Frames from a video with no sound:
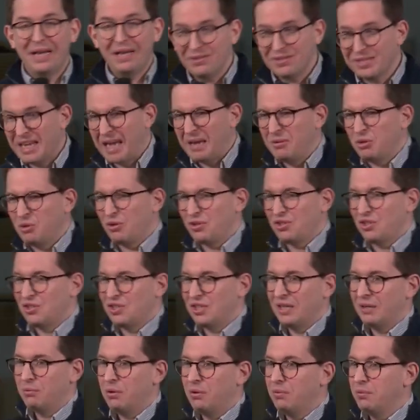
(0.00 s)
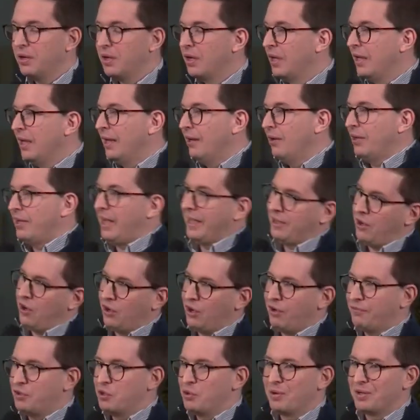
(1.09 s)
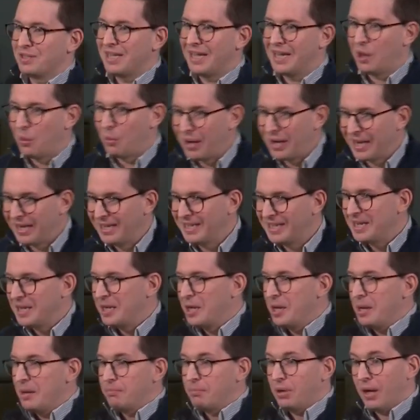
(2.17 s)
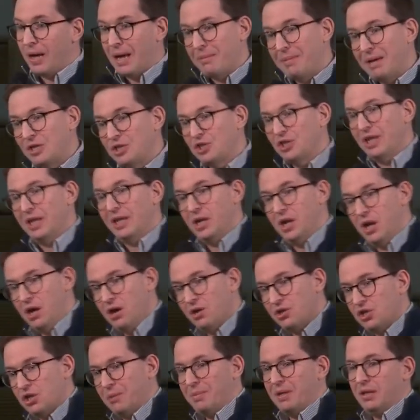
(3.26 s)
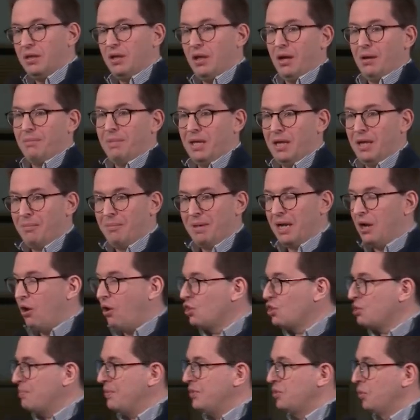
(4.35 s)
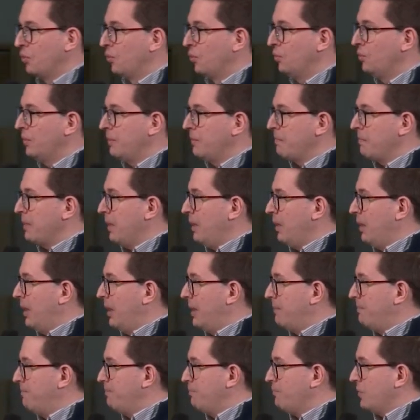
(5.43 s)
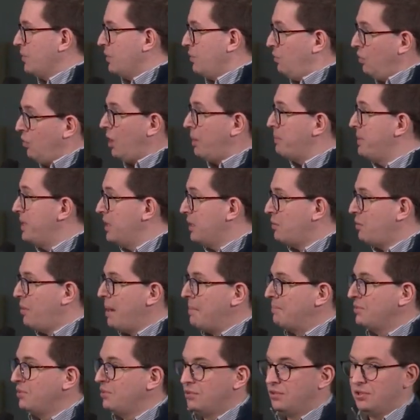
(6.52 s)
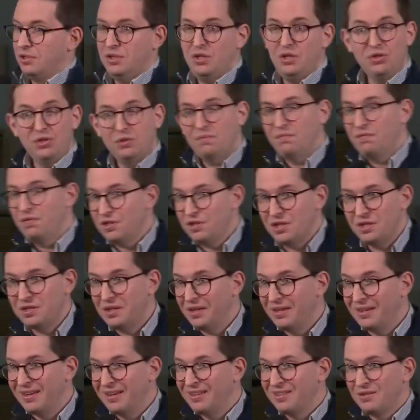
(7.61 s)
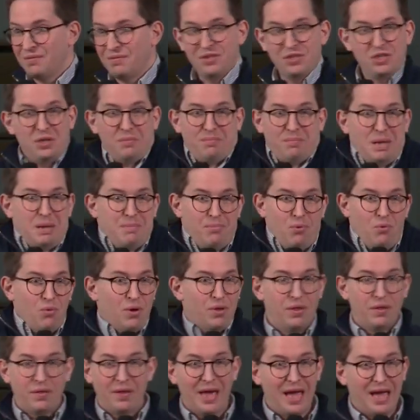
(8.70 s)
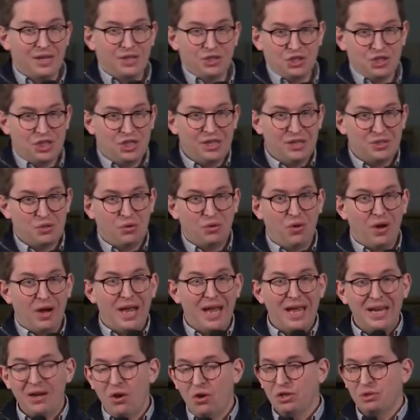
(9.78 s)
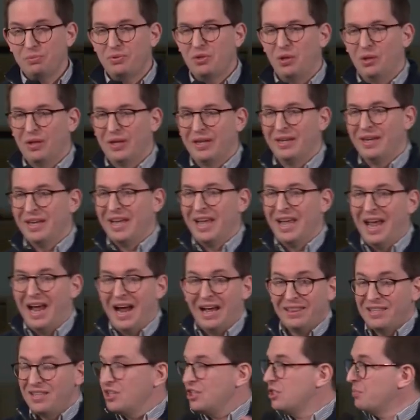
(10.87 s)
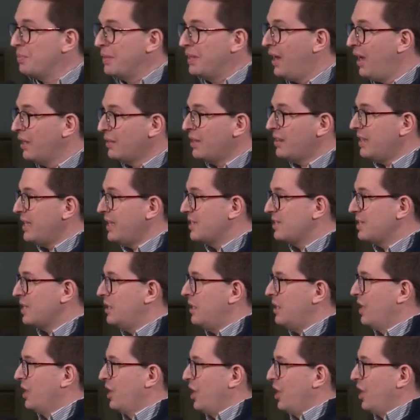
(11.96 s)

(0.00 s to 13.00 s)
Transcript: else came to us and said, Well, look, I can't offer you a day a week, but I'm actually a nurse. I'm in, I'm in, I'm in a hospital. Um, could I be equipped to do some visiting and to visit people, whether they're HTs or not, in hospital? And, and there's just been other things. And